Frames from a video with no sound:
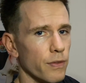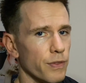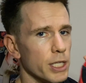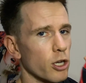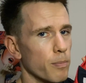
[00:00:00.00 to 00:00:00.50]

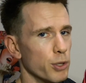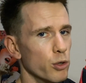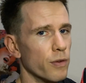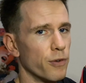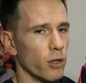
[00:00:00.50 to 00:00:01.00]
these are
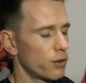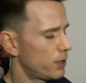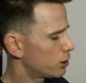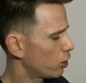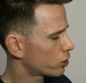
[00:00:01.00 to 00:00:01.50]
beautiful.
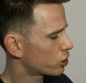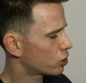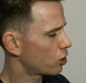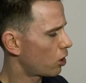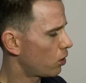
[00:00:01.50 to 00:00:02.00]
These look
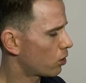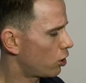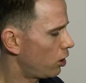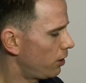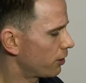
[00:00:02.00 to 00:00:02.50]
so
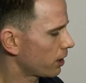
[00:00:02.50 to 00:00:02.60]
good.